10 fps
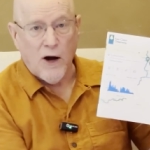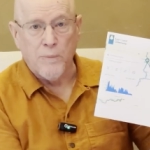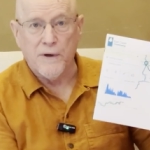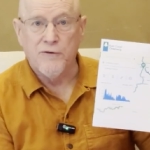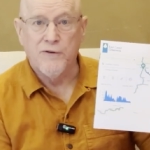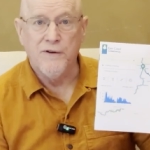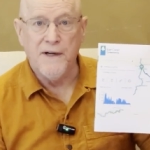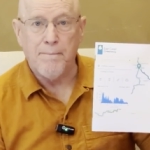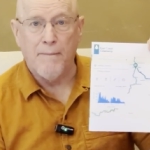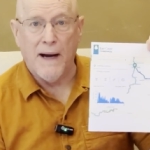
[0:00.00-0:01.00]
I hope to
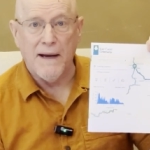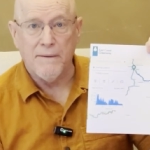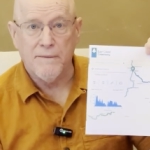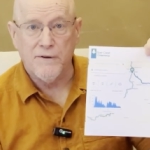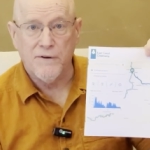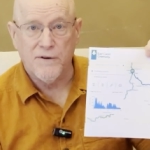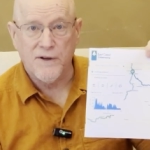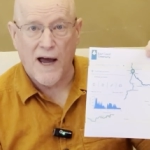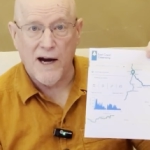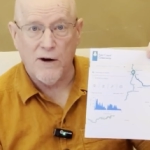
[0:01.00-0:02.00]
dip my
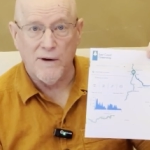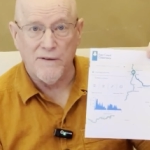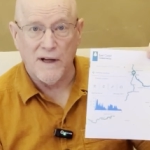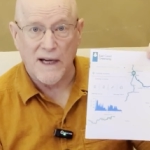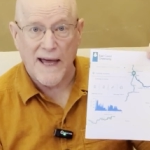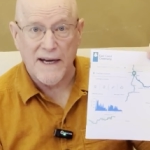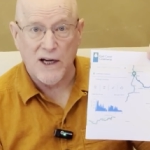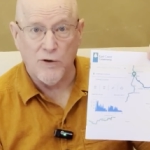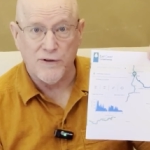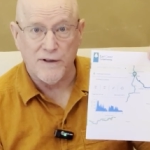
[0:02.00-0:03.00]
tire in the Atlantic
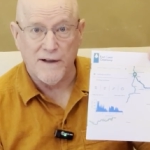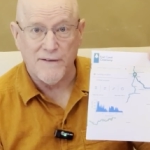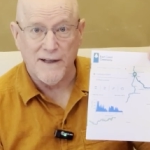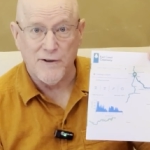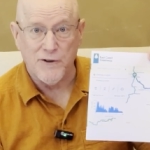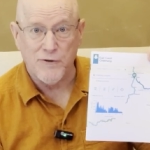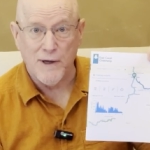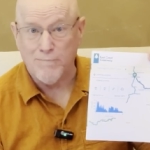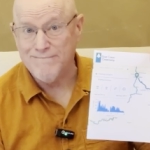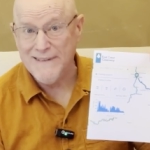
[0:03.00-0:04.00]
Ocean at the end of the
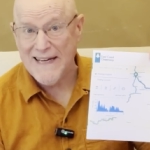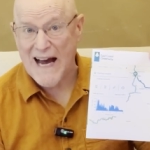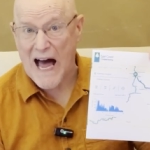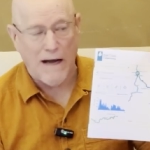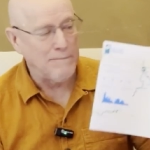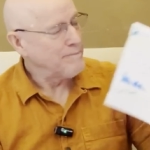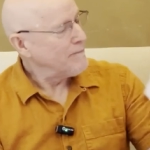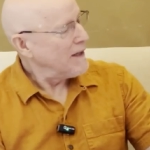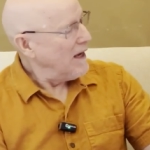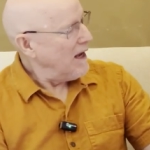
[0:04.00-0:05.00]
trip. Yeehaw!
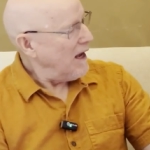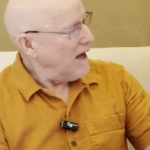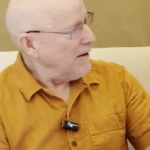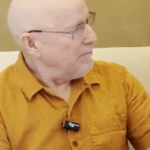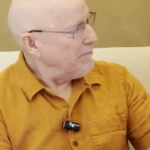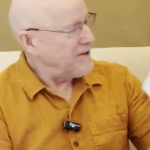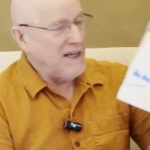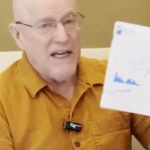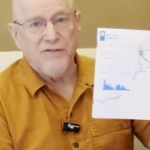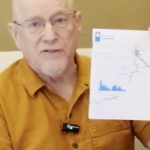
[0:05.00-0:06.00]
Um, but
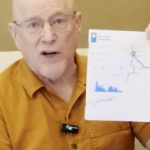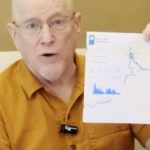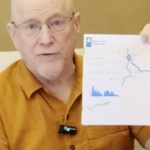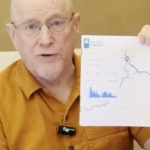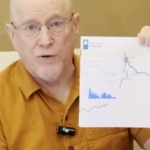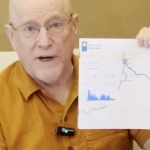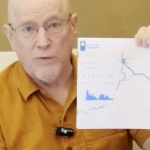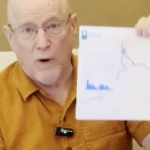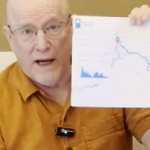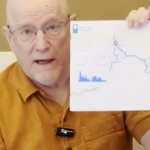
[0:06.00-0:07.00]
the East Coast
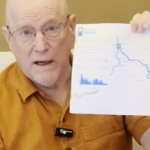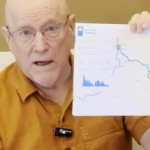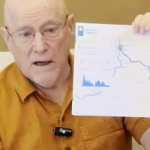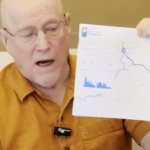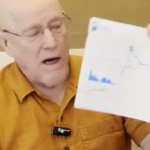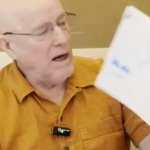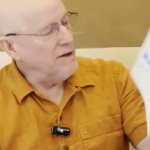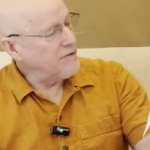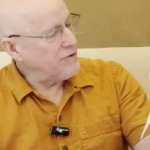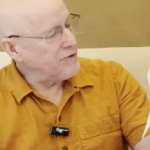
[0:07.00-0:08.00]
Greenway uh,
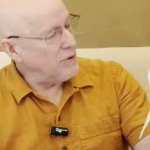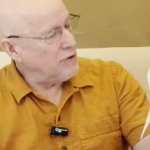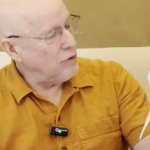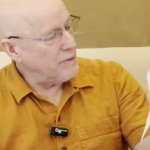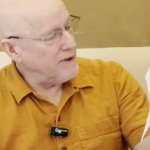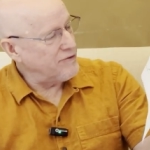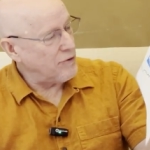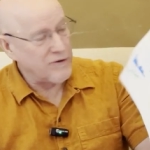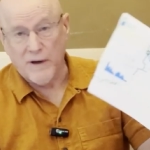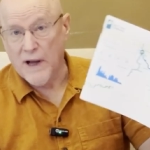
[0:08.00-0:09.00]
is also a cool
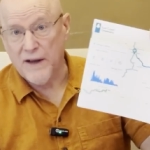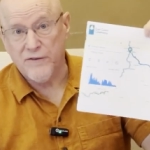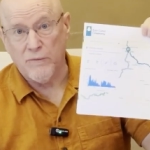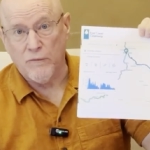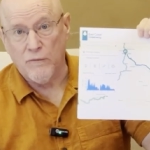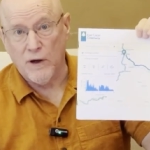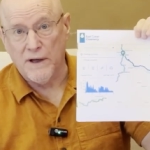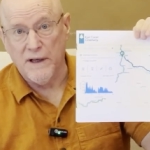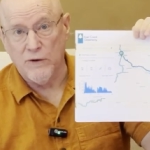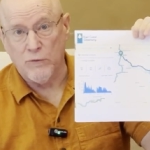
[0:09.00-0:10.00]
resource and has some
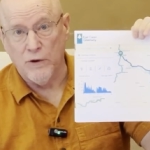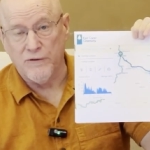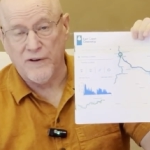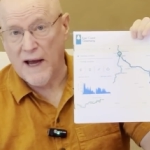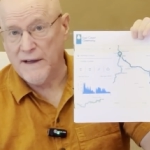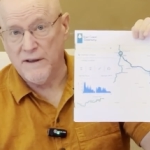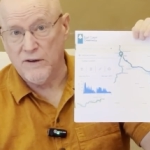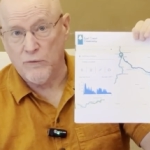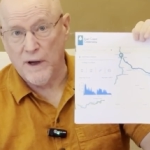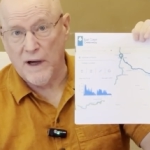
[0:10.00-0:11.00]
really neat routes that I
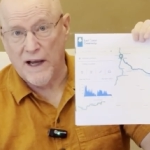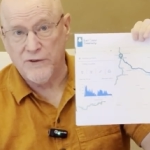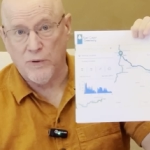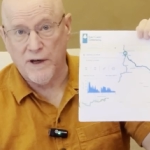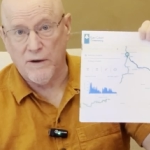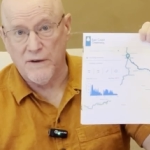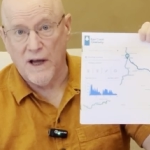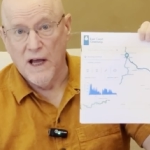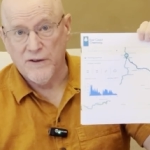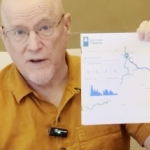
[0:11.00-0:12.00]
didn't realize were there in the
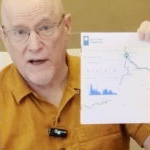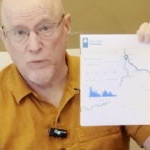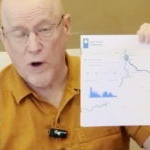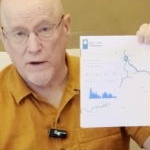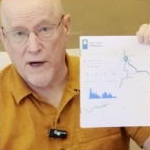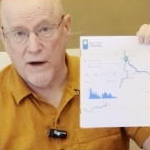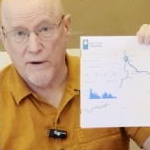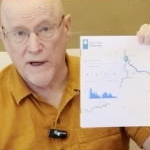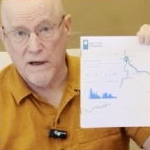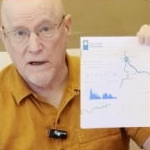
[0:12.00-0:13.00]
Tidewater
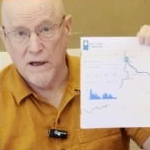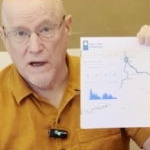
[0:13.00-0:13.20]
area